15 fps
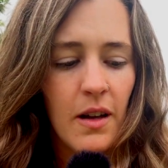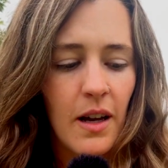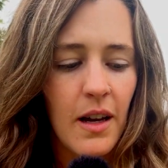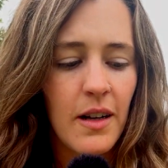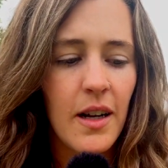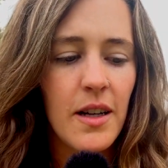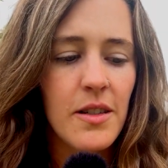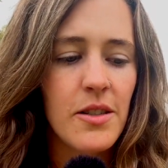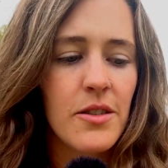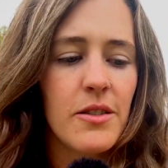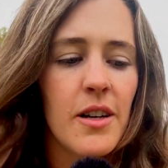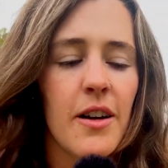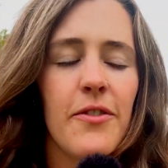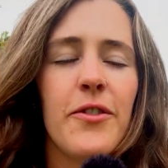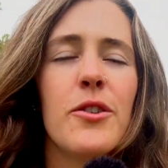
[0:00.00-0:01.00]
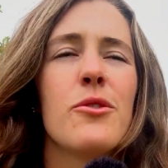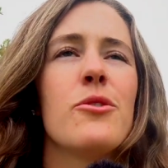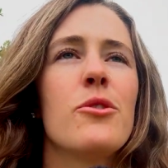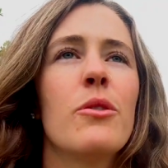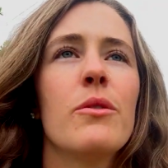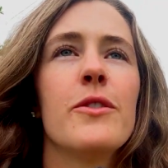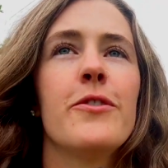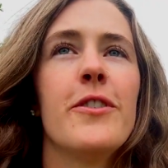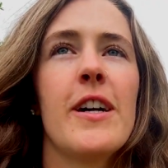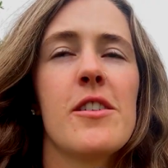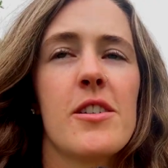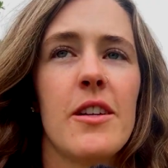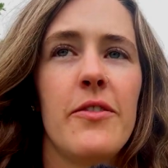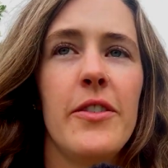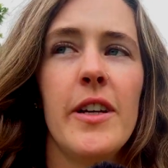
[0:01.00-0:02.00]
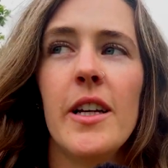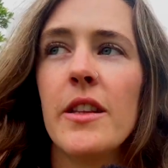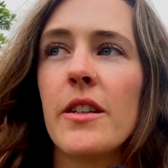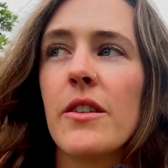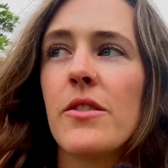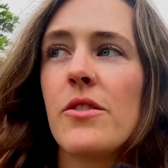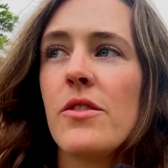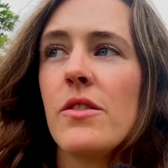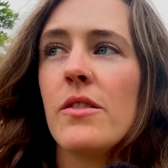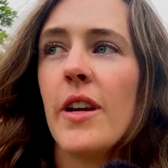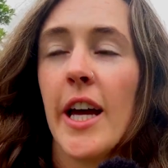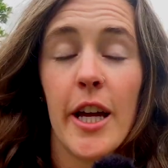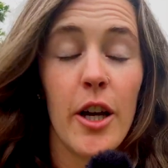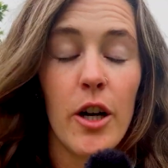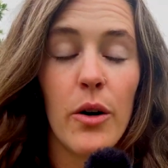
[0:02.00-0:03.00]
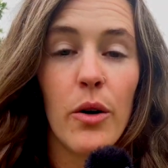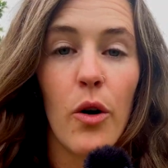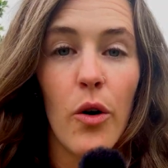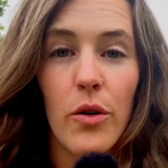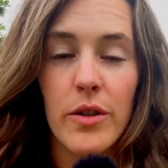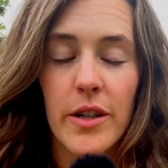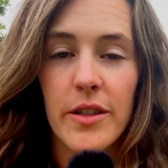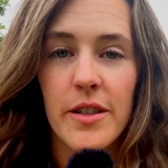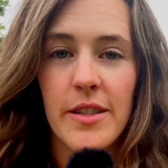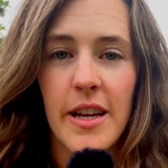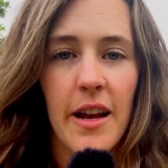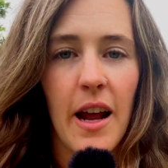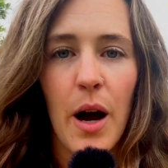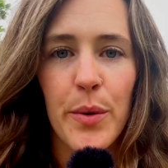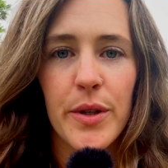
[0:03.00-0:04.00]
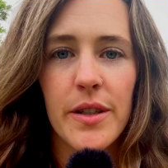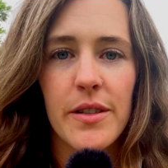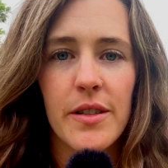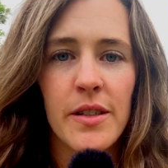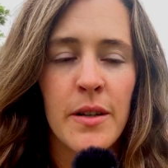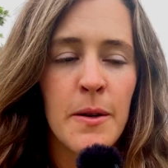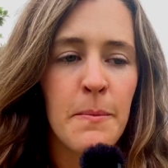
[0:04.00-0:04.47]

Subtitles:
And I feel so refreshed. I feel like I could go a whole nother 10 hours.